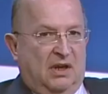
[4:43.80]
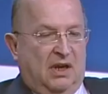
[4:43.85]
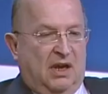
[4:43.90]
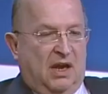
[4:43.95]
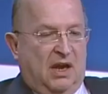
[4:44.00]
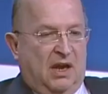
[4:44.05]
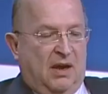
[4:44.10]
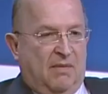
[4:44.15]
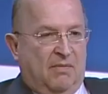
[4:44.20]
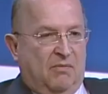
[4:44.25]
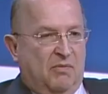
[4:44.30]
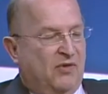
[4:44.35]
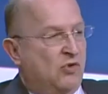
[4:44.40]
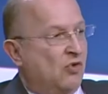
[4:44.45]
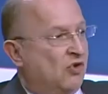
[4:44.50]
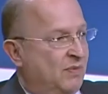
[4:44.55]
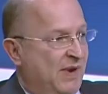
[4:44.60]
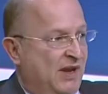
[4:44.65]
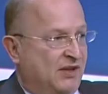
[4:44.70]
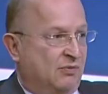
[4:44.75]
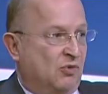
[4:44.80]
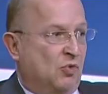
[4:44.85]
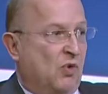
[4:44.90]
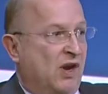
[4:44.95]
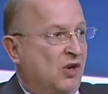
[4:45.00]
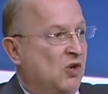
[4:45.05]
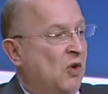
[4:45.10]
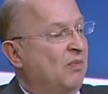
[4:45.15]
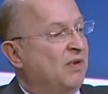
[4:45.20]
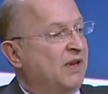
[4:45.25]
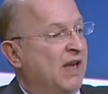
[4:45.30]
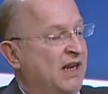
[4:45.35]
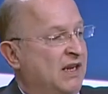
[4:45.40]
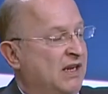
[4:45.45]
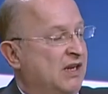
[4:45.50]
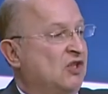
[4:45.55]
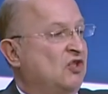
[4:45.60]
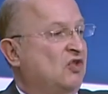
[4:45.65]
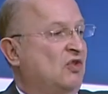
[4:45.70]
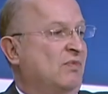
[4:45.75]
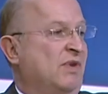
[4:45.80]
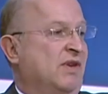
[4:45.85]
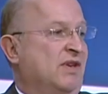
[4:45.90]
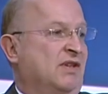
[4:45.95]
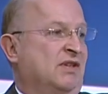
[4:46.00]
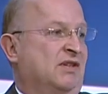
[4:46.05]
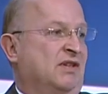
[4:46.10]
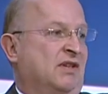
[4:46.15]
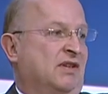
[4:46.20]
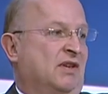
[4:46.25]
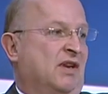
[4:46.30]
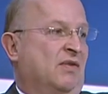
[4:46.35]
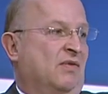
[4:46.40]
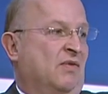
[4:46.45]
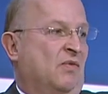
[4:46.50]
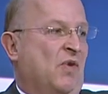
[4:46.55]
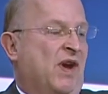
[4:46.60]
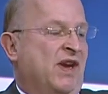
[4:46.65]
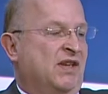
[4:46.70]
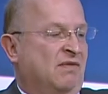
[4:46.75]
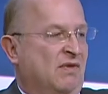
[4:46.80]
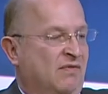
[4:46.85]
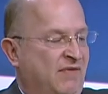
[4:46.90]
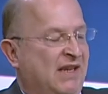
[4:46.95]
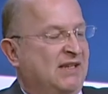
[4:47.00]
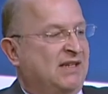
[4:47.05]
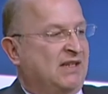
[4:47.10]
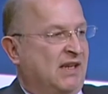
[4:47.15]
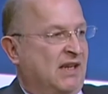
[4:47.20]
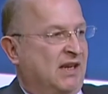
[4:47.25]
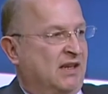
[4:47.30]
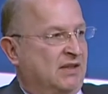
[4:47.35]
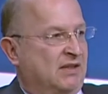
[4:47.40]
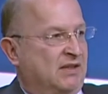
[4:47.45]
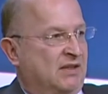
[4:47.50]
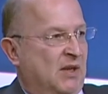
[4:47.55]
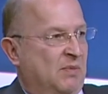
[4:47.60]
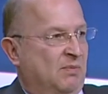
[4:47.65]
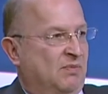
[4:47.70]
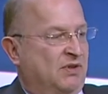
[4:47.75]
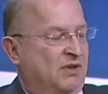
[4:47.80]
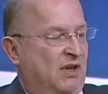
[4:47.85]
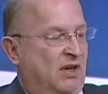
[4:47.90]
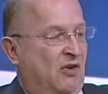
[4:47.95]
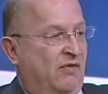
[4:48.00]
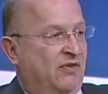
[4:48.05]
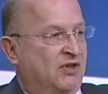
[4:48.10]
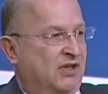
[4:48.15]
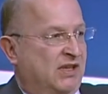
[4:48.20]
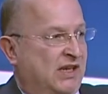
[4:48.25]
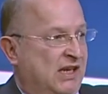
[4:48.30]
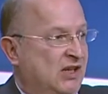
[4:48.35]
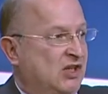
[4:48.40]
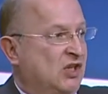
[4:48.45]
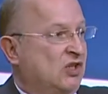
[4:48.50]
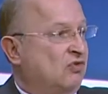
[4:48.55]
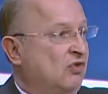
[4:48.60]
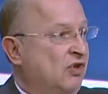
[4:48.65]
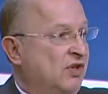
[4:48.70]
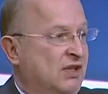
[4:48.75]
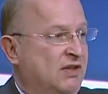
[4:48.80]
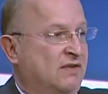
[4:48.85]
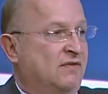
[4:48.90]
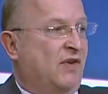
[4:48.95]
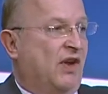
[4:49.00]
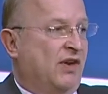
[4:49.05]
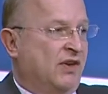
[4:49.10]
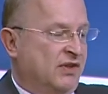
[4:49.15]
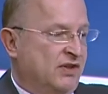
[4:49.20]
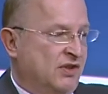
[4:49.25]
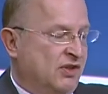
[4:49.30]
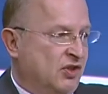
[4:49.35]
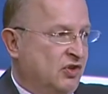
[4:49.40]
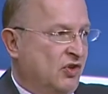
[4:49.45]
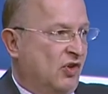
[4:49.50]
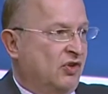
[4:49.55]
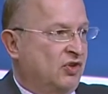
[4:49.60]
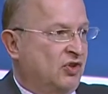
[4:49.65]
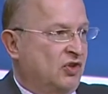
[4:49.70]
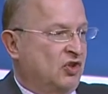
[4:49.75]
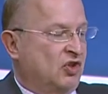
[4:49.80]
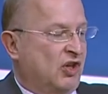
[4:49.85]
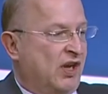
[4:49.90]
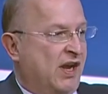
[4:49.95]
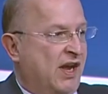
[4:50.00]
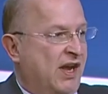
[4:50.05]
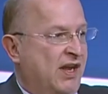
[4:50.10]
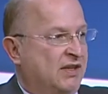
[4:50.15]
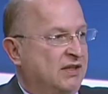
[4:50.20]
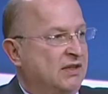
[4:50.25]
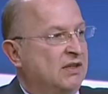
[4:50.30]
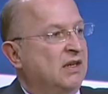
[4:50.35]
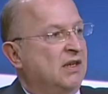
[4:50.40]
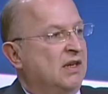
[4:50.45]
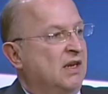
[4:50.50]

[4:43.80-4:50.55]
We talked about some quite complicated instruments and ways of investing in SIPs. Obviously the easiest route is funds and stocks and shares